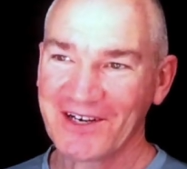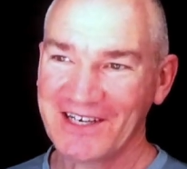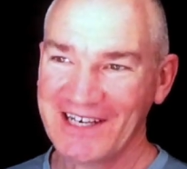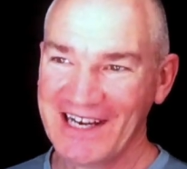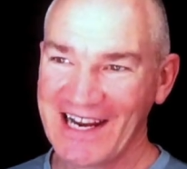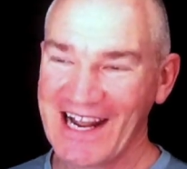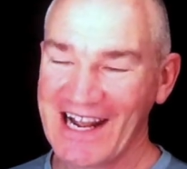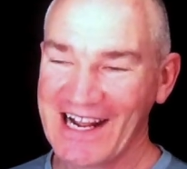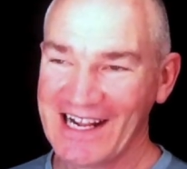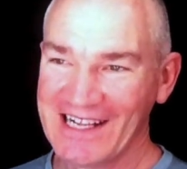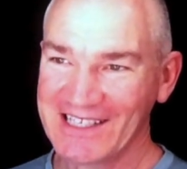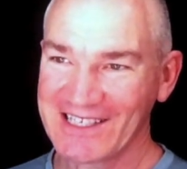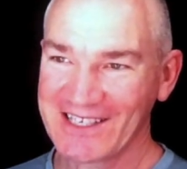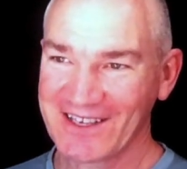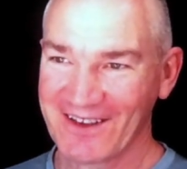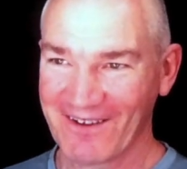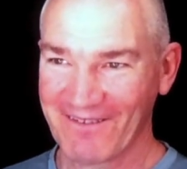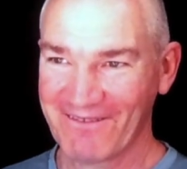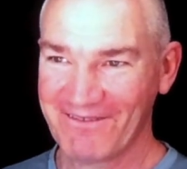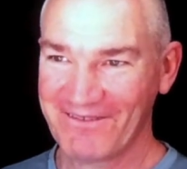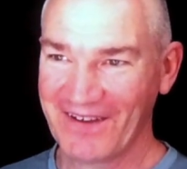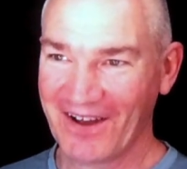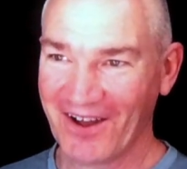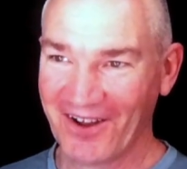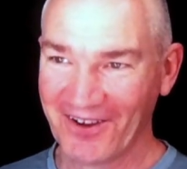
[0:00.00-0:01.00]
needs,
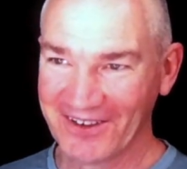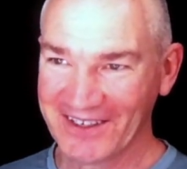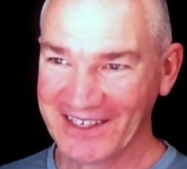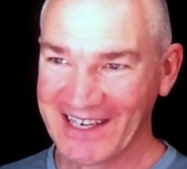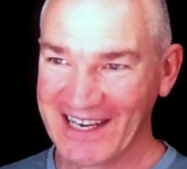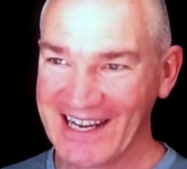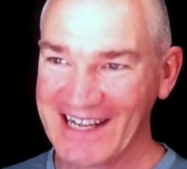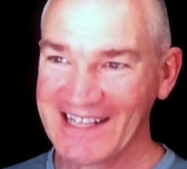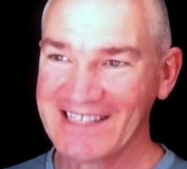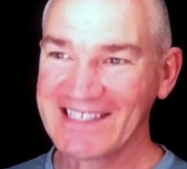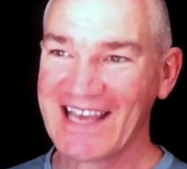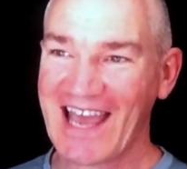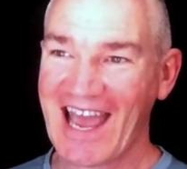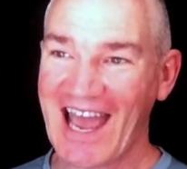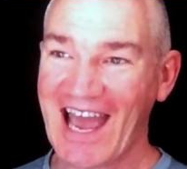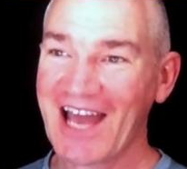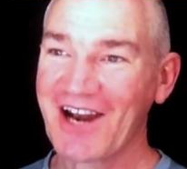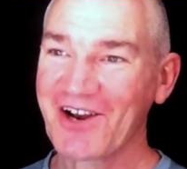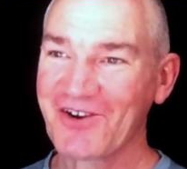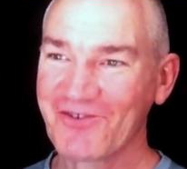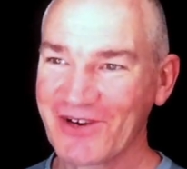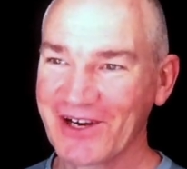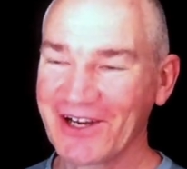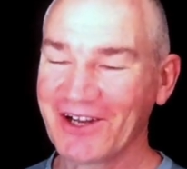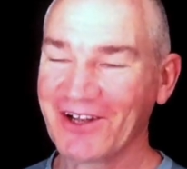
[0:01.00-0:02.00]
felt needs
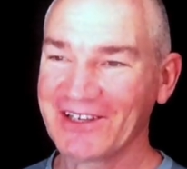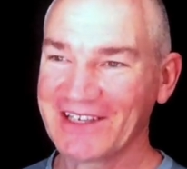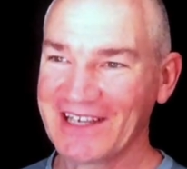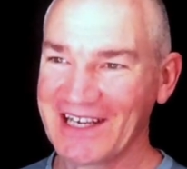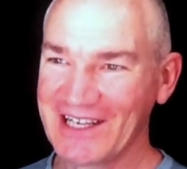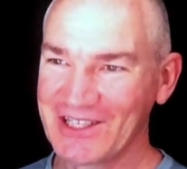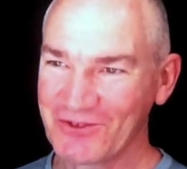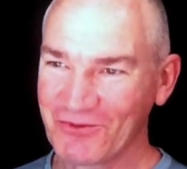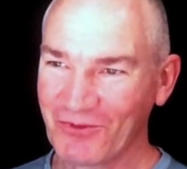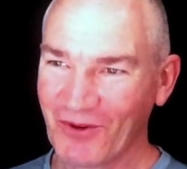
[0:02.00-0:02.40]
and real needs.